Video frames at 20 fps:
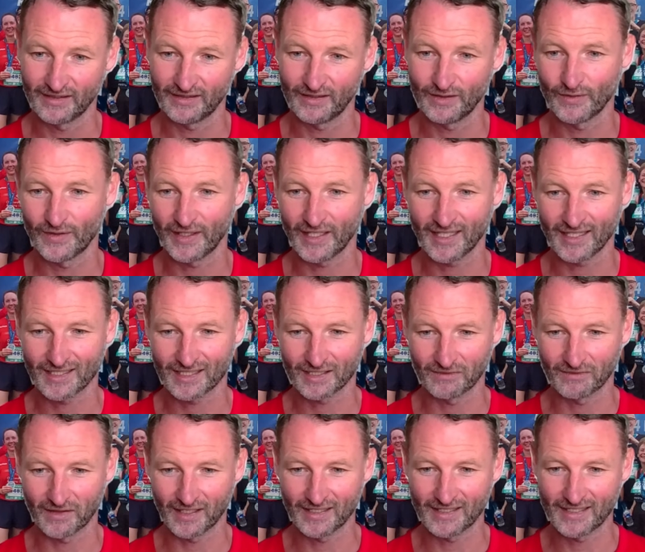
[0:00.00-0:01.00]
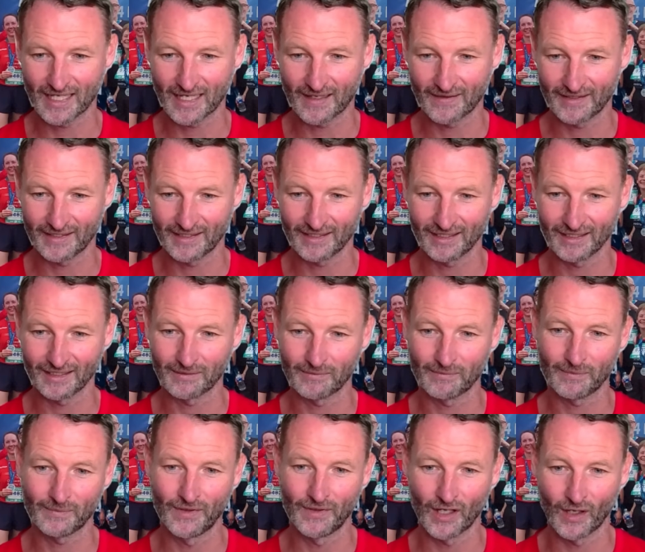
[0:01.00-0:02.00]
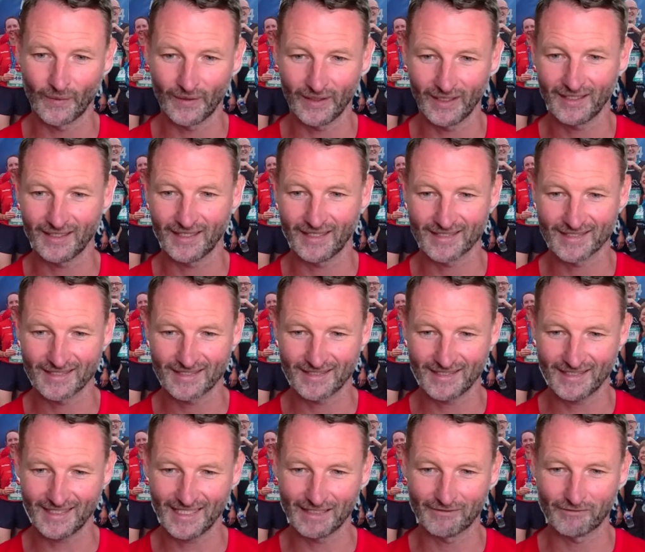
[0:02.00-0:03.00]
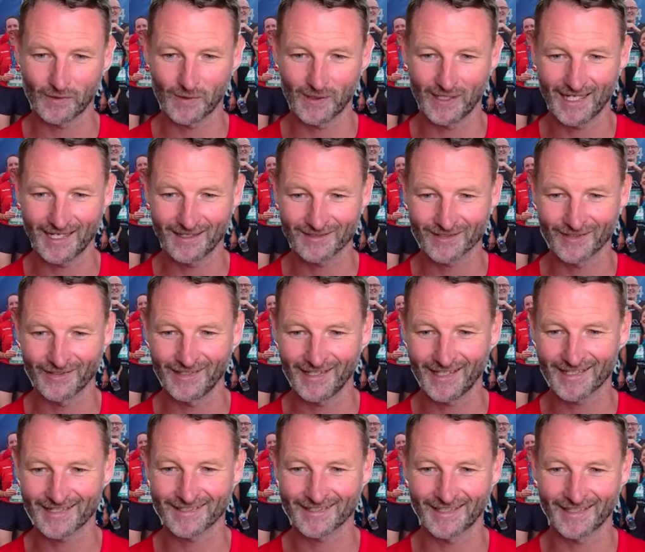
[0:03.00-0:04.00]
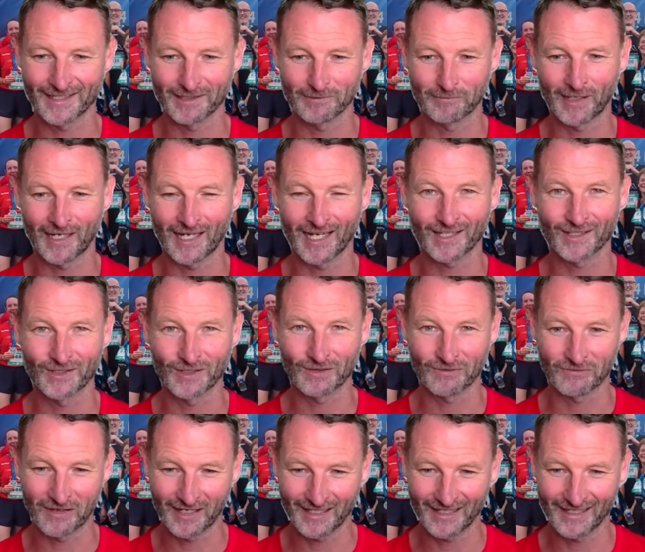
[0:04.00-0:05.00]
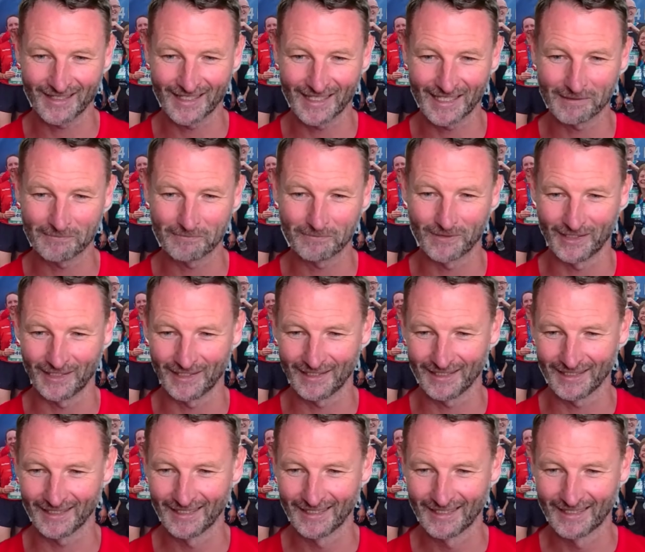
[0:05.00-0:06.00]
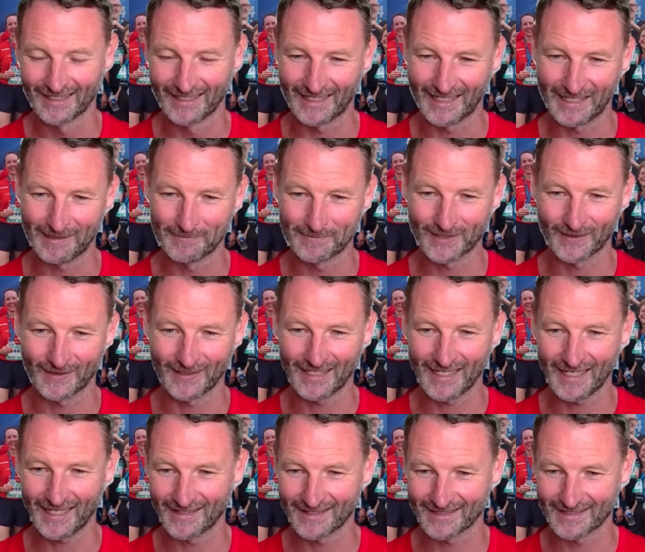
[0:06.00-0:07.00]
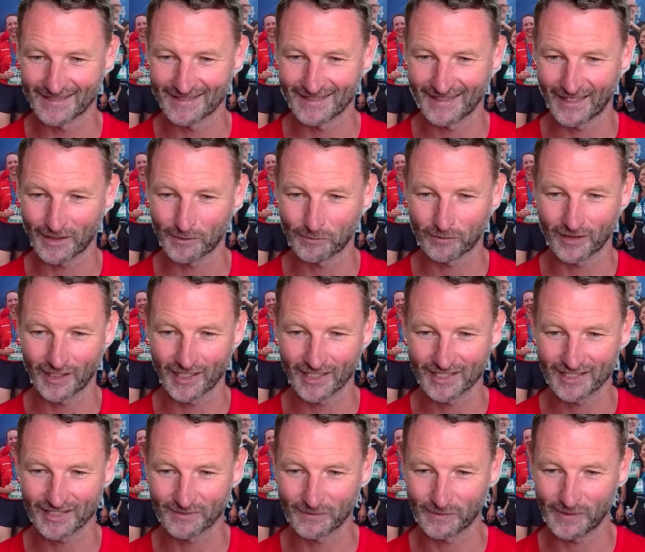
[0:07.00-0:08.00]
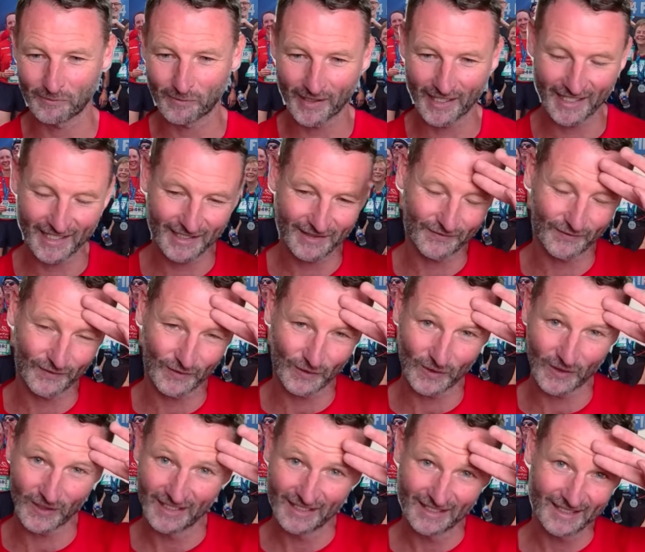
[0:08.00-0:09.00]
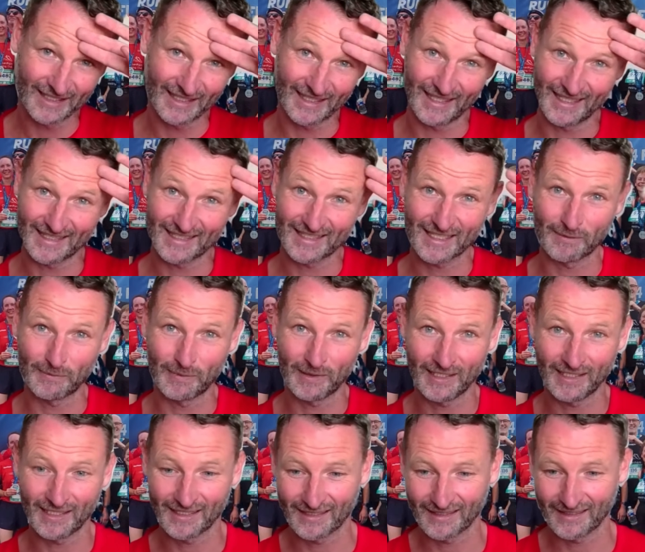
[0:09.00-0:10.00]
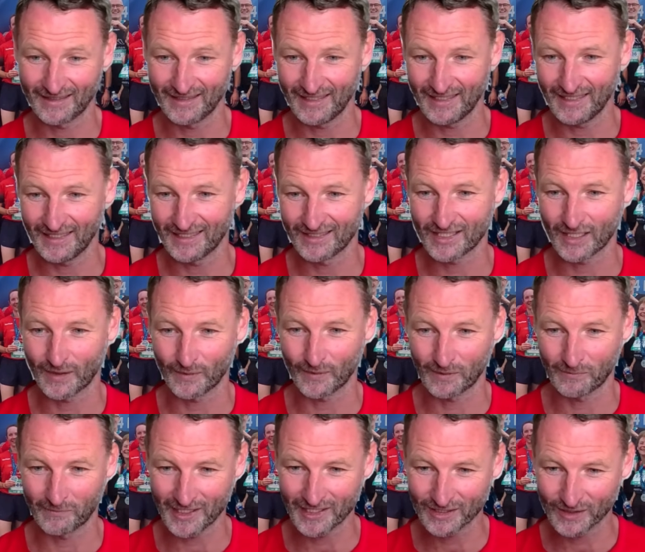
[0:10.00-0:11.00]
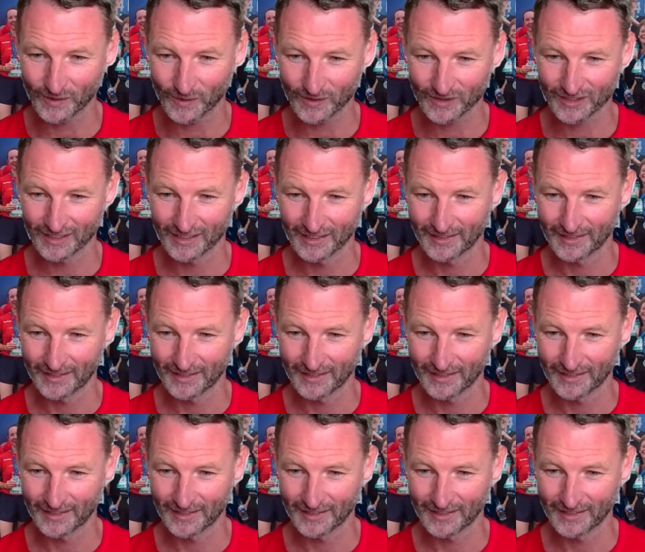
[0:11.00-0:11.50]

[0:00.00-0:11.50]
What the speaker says: You'll then get to run downhill, knowing and seeing everyone else on the other side of the park who's running up the hill. So again, this is another price we pay for skipping the Cheltenham Racecourse.